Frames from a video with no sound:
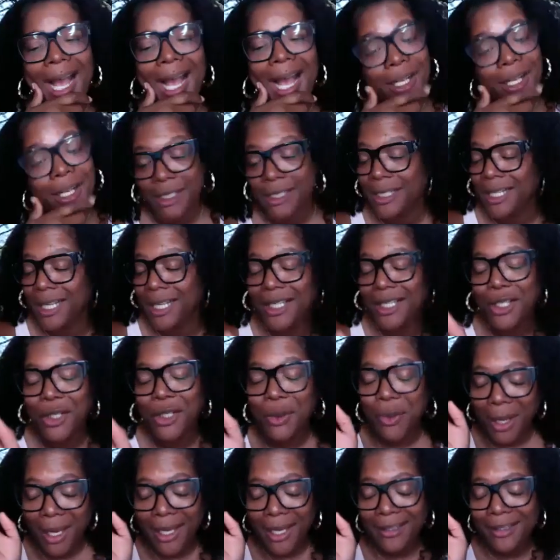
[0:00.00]
listen,
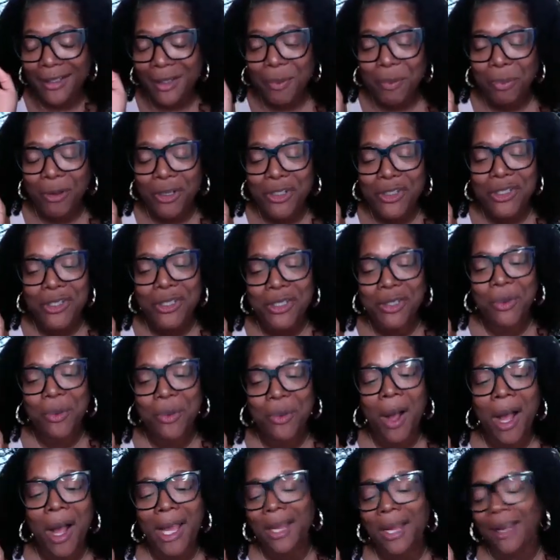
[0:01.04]
you preaching to the
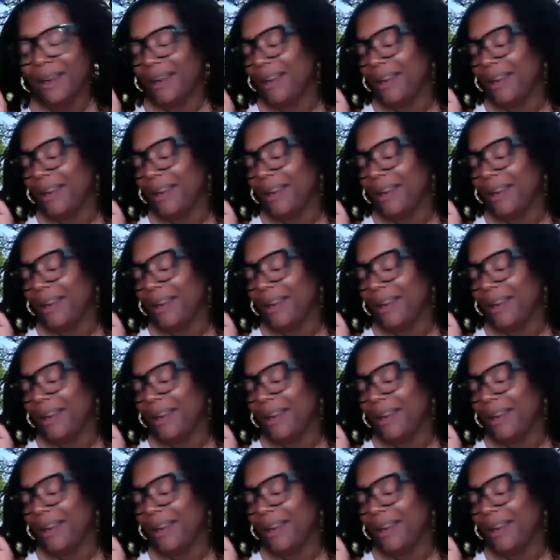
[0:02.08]
choir.